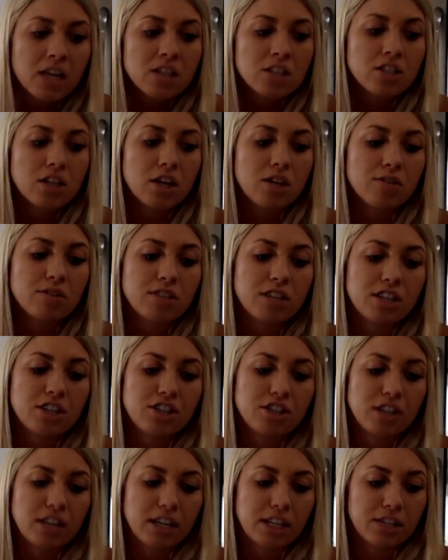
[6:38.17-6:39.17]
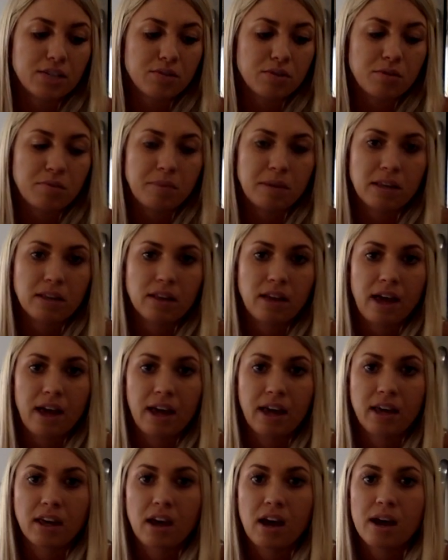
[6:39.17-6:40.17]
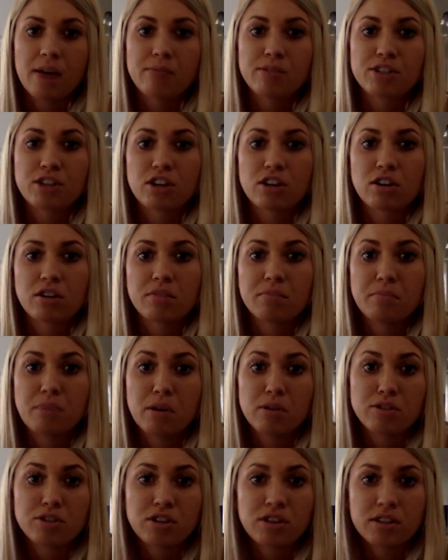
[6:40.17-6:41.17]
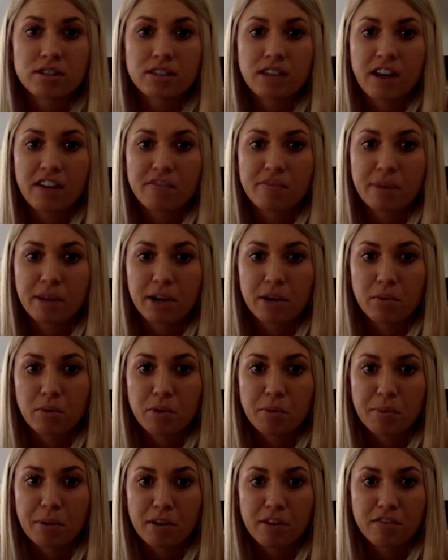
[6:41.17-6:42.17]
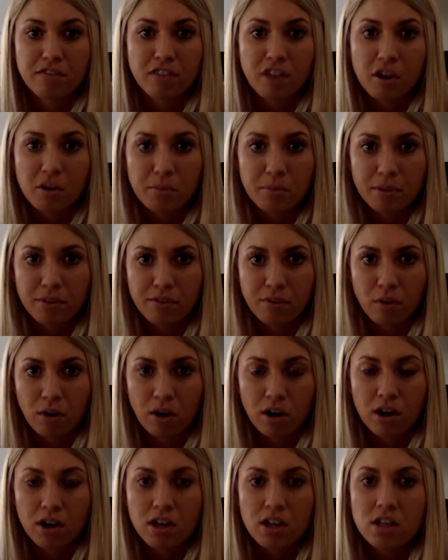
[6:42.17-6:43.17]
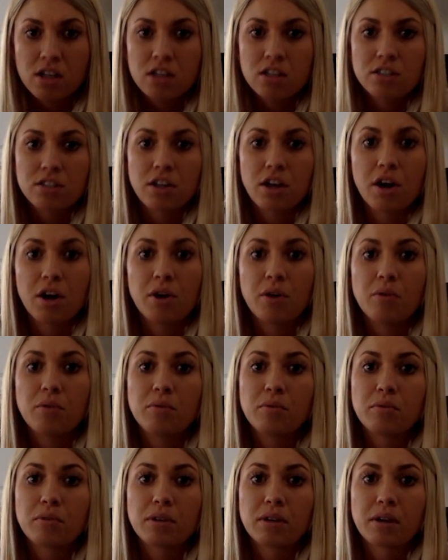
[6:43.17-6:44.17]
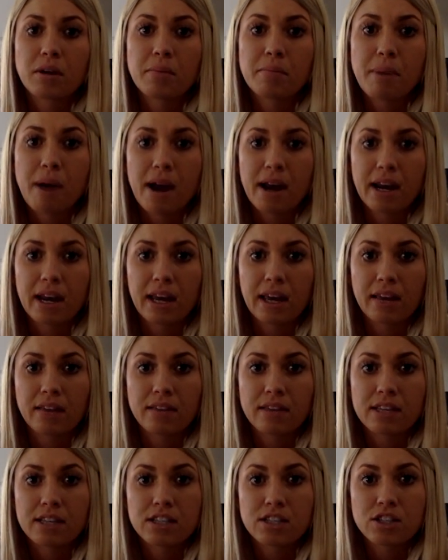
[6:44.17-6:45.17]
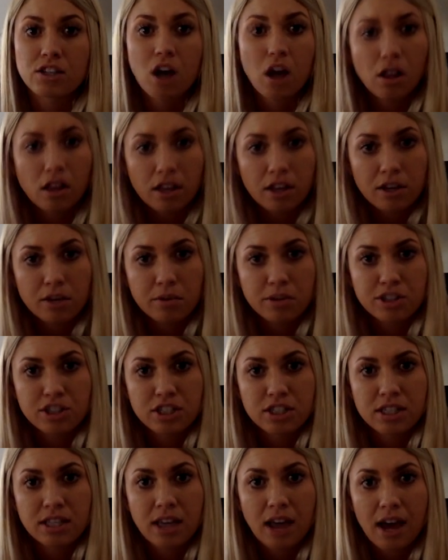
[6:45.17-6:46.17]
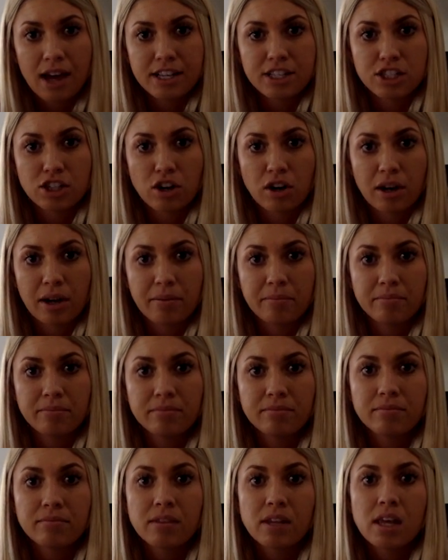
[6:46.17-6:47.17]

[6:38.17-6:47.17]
So such things would be like, I'm sure most students have made a root beer float before. So combining the solid, which is the ice cream,